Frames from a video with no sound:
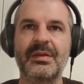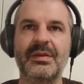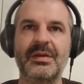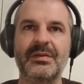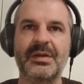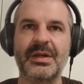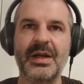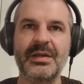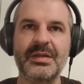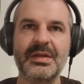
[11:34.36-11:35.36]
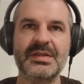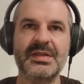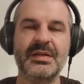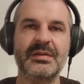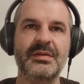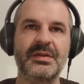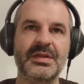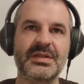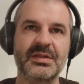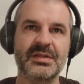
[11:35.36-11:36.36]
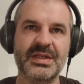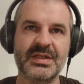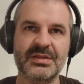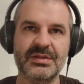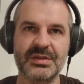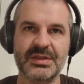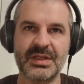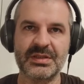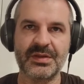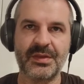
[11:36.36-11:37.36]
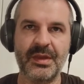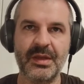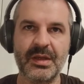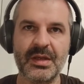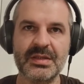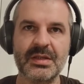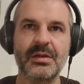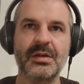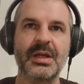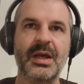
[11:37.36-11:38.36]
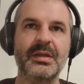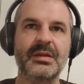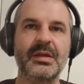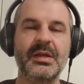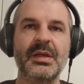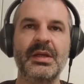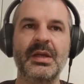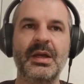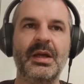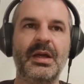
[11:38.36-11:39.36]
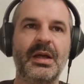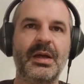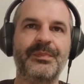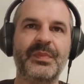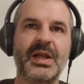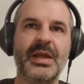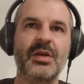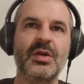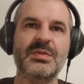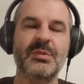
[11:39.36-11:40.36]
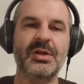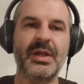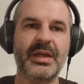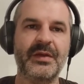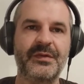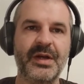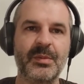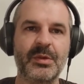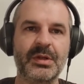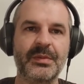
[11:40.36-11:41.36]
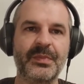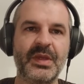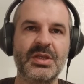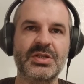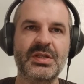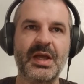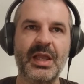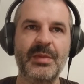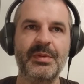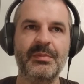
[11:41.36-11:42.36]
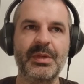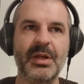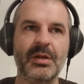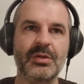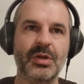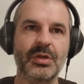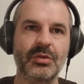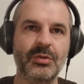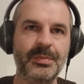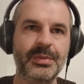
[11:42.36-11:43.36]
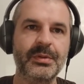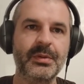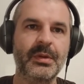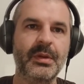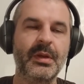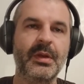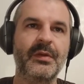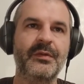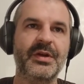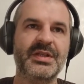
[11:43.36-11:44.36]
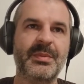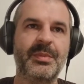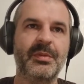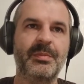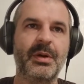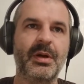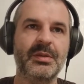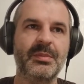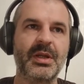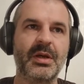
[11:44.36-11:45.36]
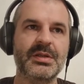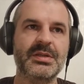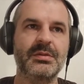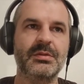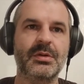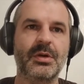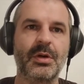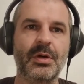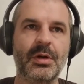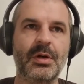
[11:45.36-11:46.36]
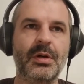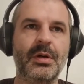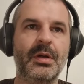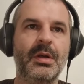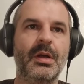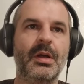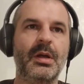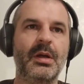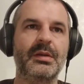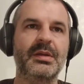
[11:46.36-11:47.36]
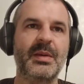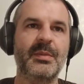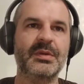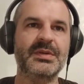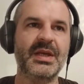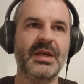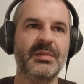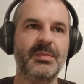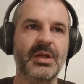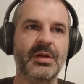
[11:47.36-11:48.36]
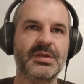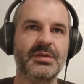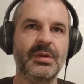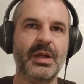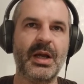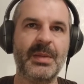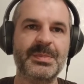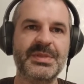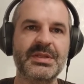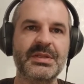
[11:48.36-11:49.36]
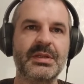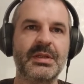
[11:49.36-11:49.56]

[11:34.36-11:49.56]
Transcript: the reality is that there is no such thing as a Go client. Client Go is more like a framework. Each type belongs to a group. For example, pod belongs to core, daemon set belongs to apps,